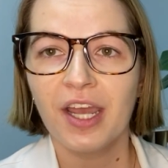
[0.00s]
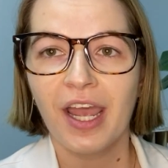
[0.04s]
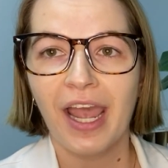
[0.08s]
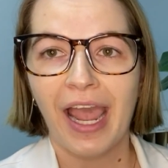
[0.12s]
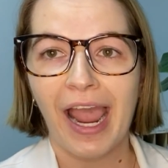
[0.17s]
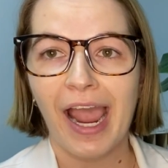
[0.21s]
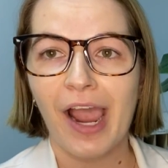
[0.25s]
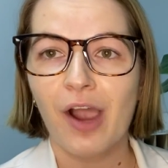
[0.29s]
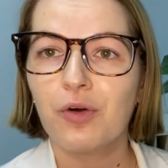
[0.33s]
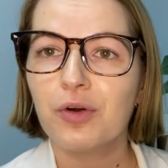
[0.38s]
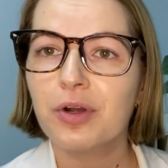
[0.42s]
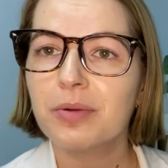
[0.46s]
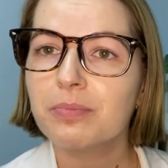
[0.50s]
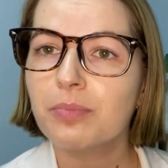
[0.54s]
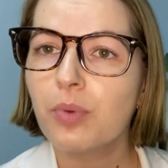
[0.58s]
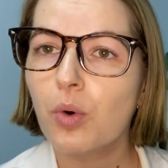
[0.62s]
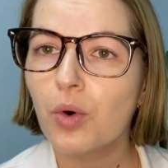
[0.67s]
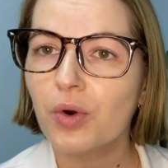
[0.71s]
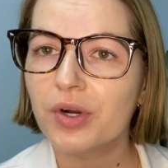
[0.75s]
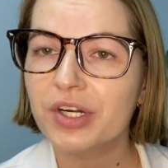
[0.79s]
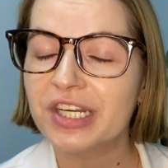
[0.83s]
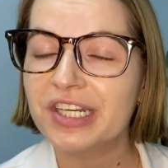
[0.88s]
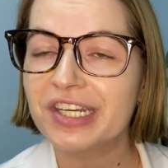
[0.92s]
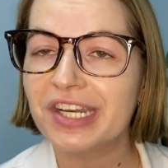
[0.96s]
How
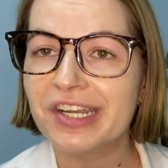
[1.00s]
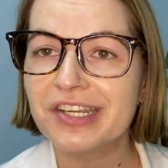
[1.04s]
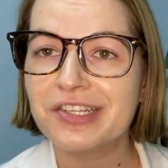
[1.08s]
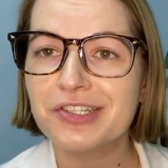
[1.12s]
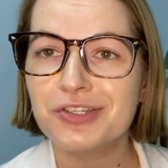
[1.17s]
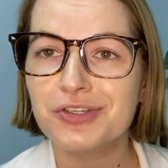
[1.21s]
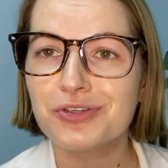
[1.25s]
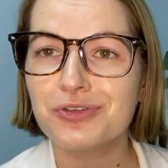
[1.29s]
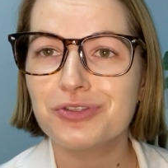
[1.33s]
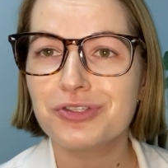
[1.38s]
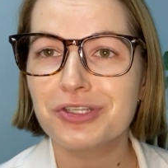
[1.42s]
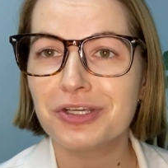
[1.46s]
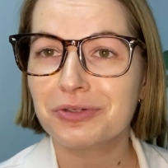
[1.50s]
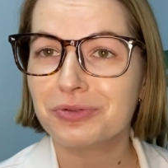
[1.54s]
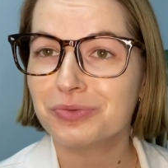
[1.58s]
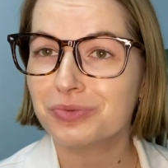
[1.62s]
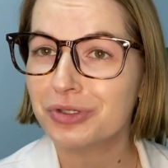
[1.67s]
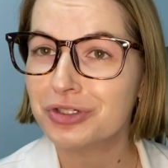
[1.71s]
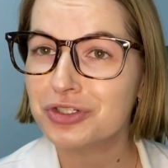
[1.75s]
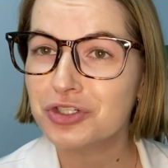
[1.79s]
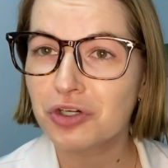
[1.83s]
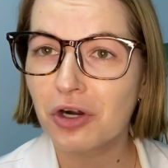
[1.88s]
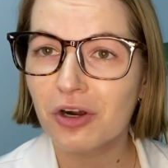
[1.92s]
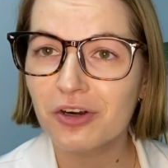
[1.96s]
important is using
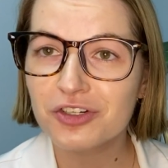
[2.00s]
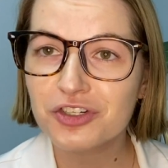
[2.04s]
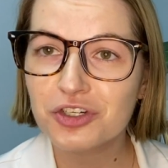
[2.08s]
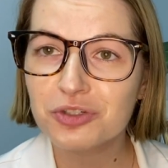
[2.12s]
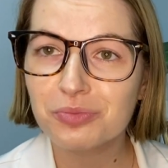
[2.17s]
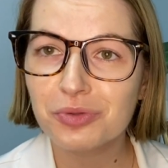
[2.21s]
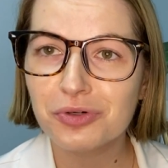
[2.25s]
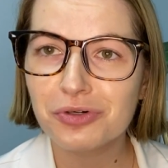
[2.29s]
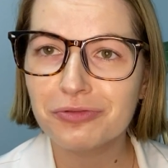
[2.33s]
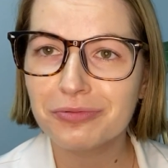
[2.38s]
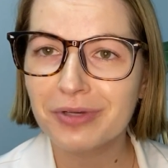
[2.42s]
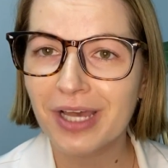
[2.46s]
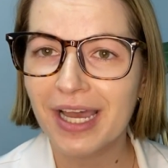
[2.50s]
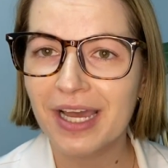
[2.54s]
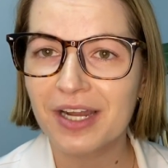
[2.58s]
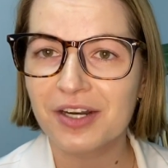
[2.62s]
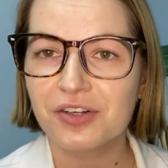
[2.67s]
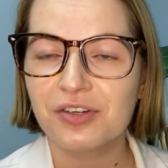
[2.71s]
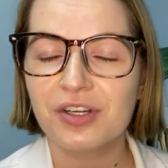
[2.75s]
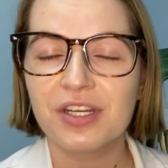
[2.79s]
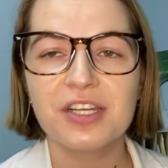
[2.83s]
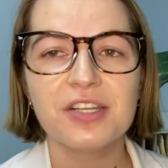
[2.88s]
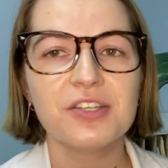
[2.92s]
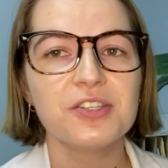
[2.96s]
rechargeable
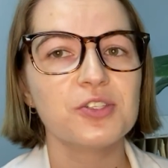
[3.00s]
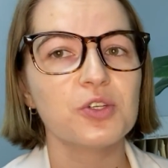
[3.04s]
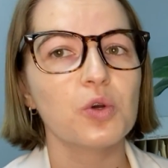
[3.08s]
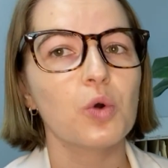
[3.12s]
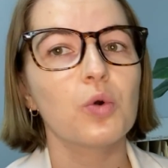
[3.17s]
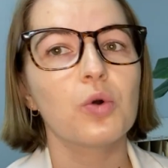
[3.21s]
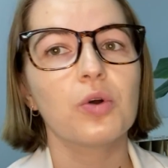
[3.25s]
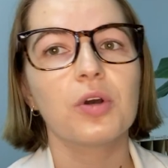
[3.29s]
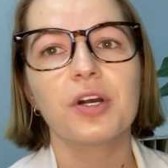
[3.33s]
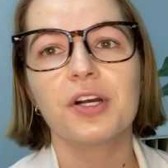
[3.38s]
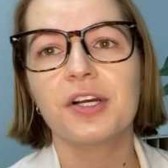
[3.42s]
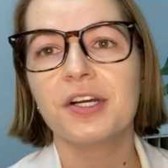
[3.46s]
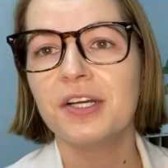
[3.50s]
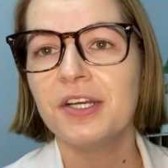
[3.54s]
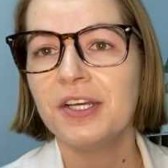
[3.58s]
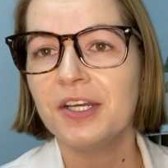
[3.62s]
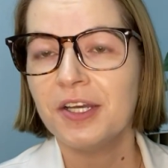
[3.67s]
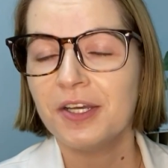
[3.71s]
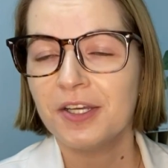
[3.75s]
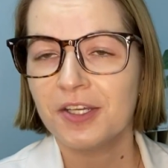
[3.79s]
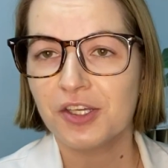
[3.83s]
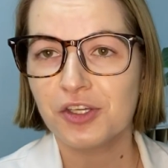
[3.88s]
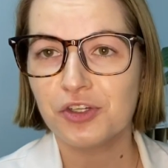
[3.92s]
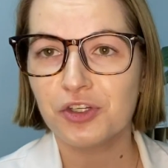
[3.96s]
batteries, or,
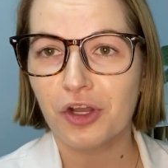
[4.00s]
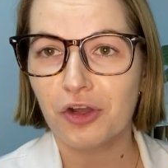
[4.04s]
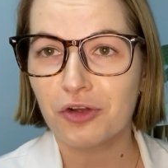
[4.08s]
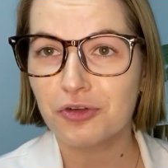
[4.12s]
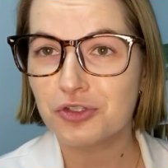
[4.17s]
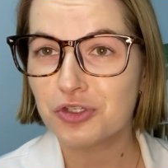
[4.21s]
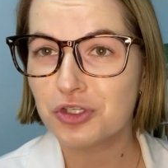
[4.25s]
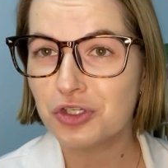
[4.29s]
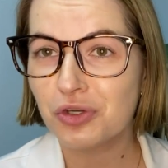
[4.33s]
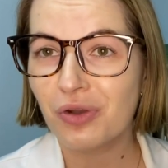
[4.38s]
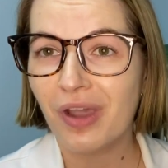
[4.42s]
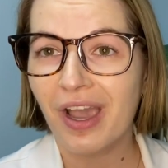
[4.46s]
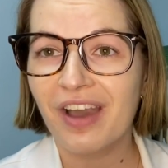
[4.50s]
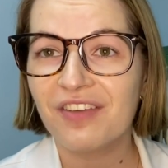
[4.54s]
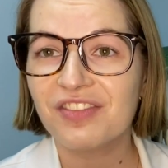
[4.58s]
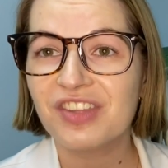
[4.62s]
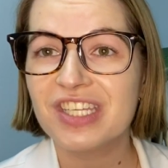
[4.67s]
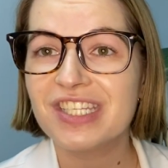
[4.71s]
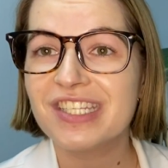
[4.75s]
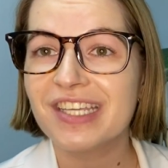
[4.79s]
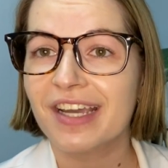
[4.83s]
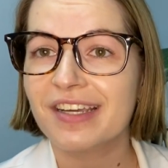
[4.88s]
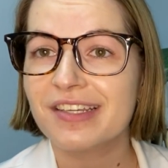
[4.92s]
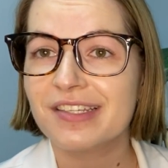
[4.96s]
do you have the
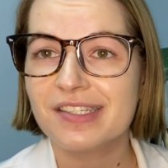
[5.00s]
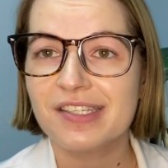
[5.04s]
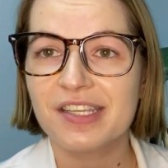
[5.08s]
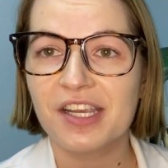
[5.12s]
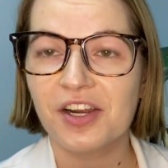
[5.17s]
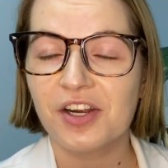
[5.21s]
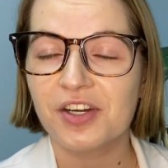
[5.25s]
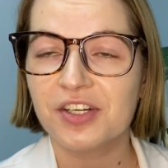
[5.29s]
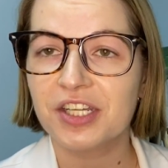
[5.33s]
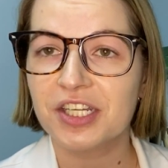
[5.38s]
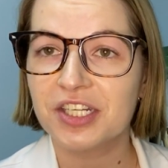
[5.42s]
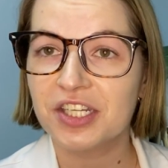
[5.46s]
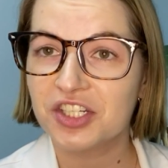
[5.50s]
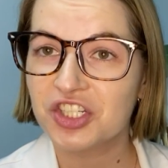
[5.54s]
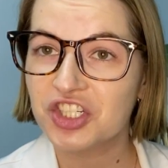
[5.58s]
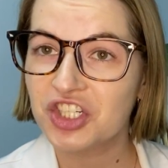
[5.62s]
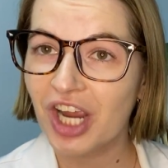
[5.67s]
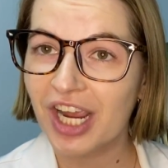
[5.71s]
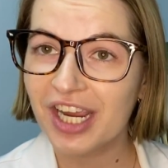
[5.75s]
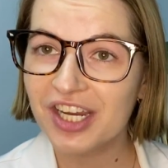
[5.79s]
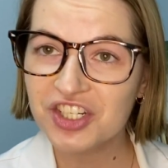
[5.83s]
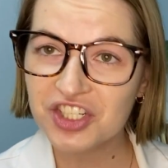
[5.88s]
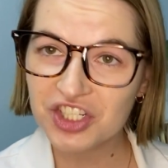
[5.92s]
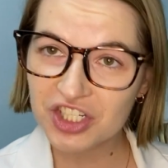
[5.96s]
dexterity to
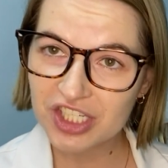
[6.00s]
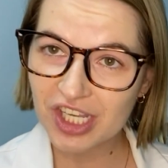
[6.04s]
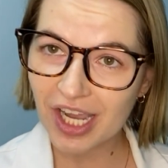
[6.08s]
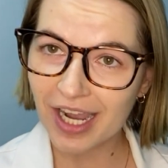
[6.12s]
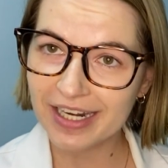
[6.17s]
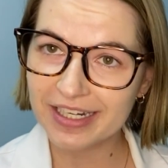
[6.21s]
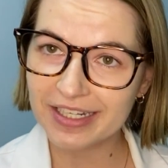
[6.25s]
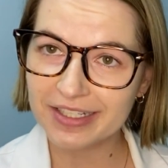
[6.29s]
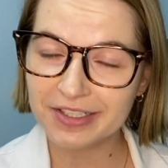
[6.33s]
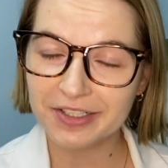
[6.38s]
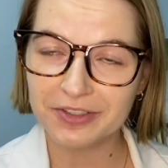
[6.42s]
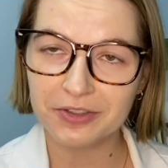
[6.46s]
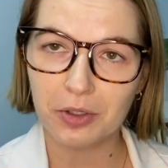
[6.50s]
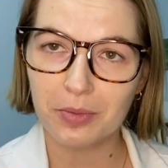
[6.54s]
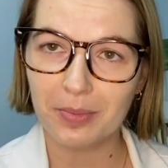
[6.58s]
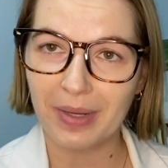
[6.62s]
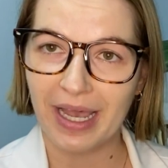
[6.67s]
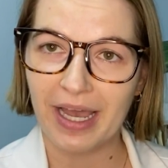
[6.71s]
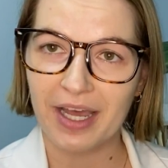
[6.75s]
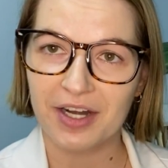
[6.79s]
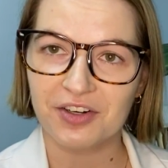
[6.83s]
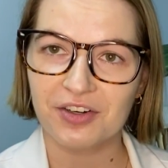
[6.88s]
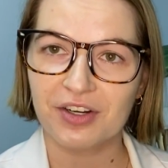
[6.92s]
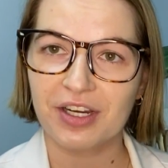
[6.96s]
change a tiny little
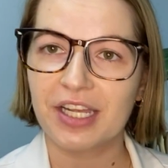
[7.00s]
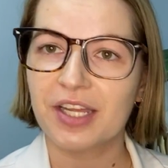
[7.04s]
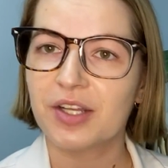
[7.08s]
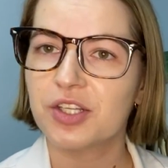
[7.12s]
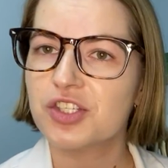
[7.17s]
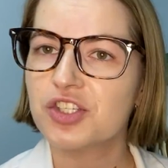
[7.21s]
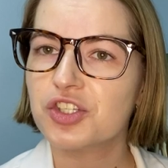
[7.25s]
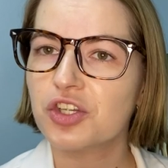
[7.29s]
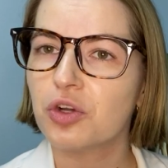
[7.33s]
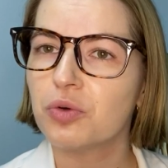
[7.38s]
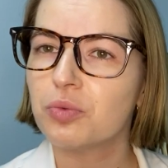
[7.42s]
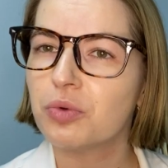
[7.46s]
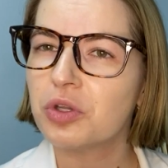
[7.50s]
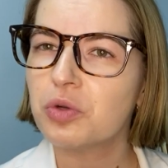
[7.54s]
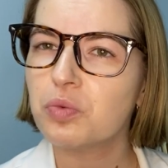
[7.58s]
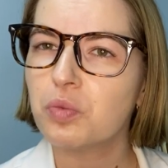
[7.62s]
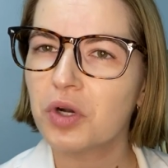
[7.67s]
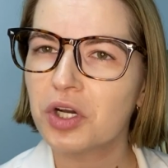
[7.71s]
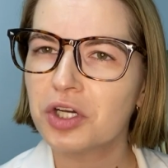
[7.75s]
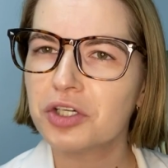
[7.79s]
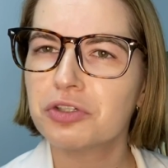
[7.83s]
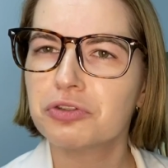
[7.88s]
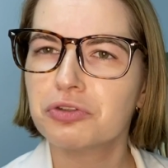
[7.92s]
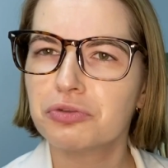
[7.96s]
battery? And so we
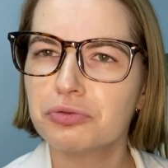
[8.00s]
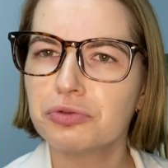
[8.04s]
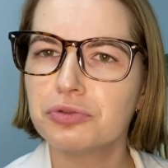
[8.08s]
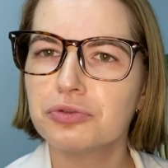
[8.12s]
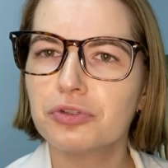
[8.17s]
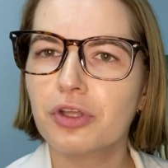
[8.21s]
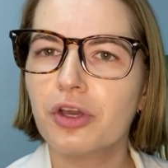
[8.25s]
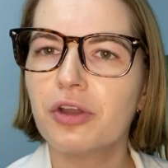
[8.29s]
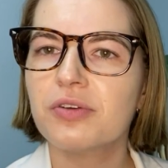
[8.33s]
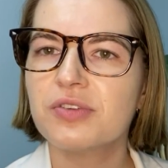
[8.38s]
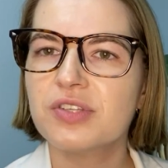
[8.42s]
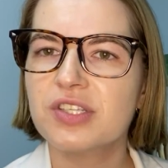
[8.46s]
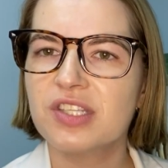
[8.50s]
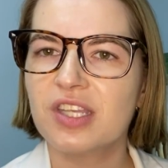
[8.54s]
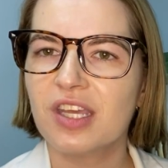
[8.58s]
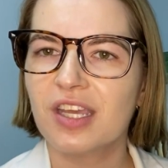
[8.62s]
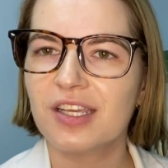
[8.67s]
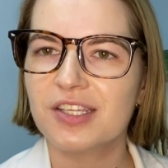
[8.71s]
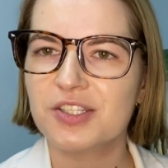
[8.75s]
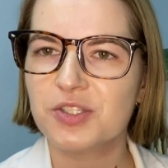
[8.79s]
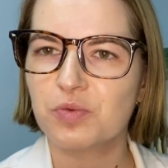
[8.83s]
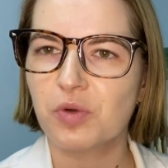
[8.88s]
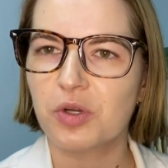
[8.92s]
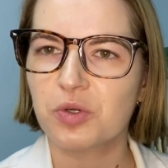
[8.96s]
work through those
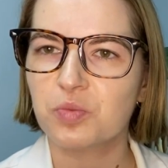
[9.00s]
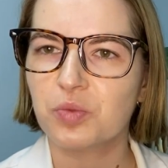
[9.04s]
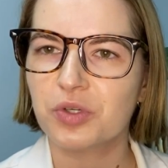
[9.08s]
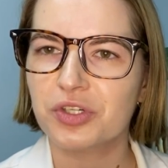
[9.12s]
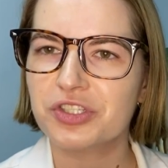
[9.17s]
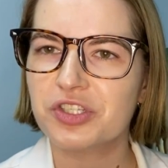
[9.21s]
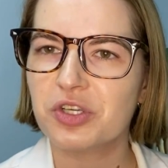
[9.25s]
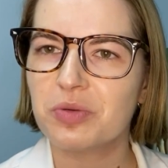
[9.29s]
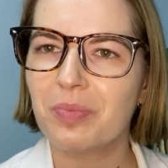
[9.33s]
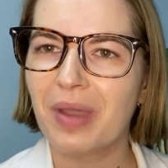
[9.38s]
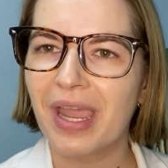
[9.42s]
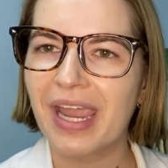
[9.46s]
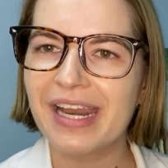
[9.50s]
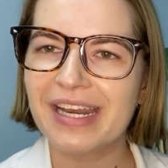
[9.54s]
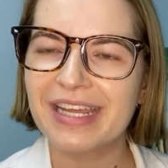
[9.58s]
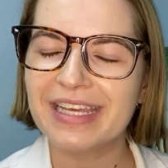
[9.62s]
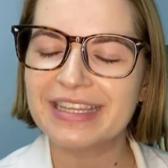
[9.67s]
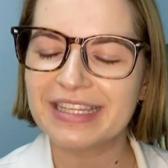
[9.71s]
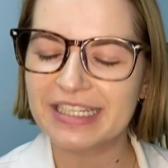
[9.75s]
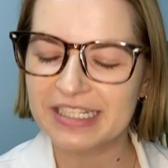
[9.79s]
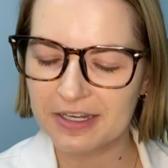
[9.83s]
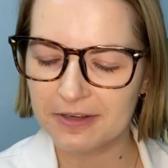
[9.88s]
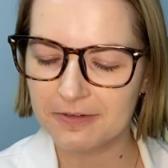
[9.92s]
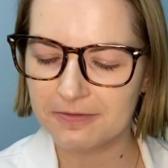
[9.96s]
things when we're
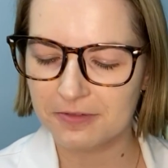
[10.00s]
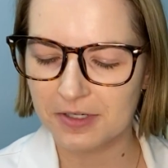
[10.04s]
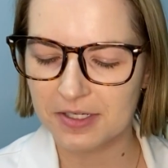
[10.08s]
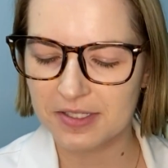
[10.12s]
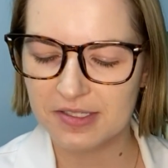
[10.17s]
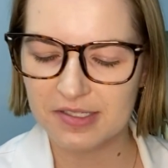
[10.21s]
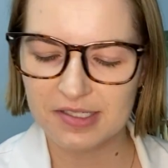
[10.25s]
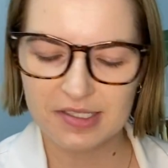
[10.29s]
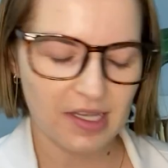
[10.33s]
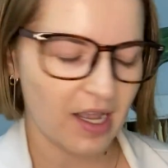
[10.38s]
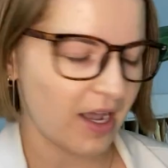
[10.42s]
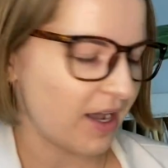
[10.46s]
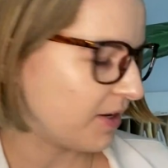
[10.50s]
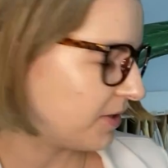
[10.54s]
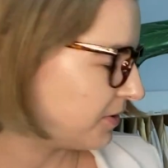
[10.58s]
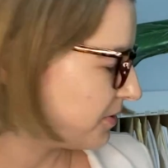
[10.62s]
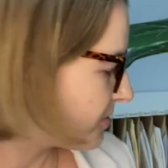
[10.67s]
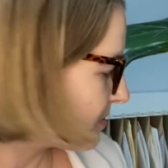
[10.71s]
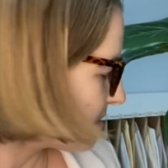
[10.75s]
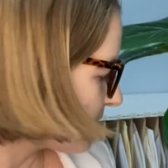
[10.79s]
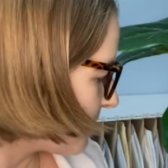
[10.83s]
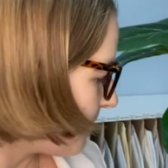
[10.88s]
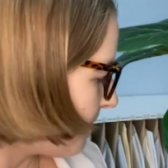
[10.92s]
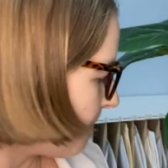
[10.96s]
debating the different
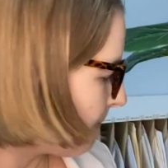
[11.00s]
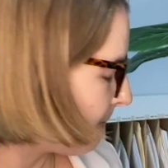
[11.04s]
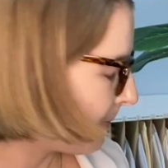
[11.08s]
styles.